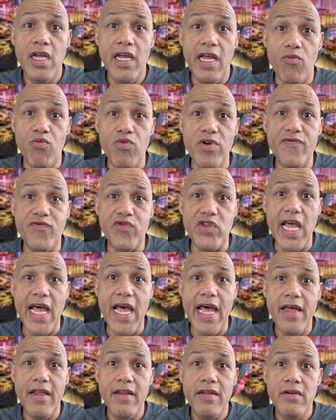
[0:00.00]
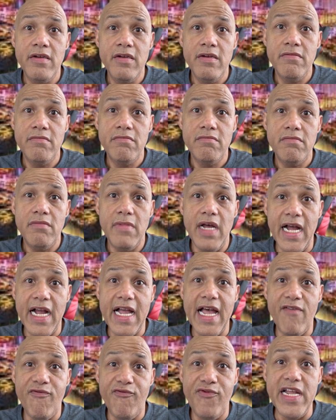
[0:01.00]
And with that, I
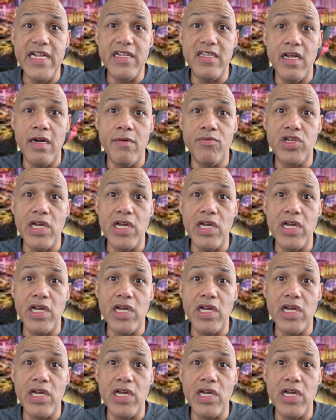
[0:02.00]
got faith in them,